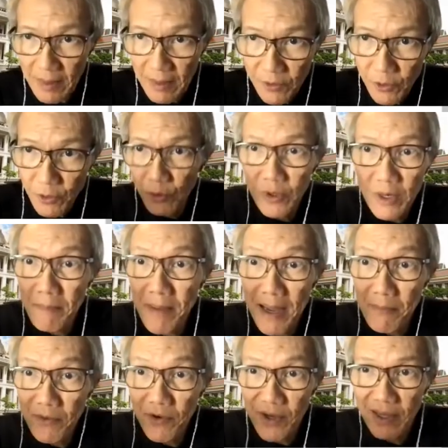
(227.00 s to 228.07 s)
do the
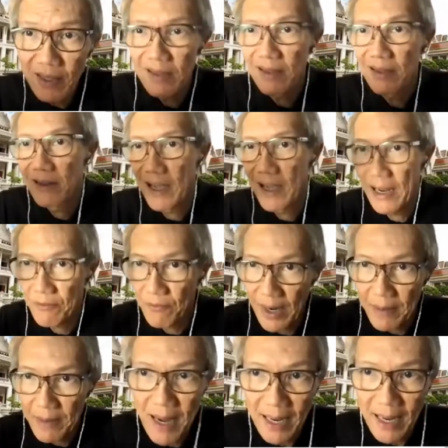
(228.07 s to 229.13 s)
memory, and
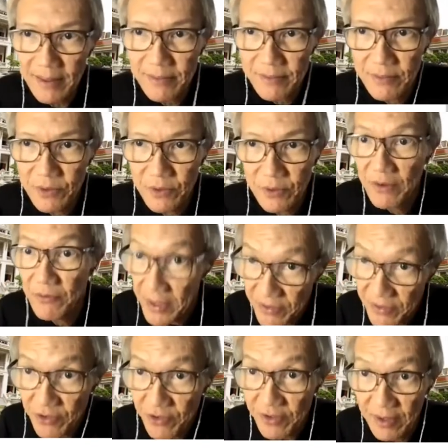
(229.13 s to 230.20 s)
write back to the
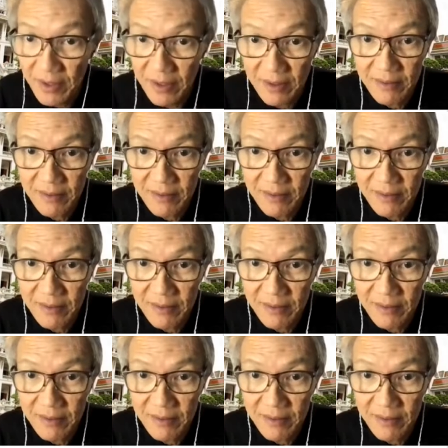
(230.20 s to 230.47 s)
register.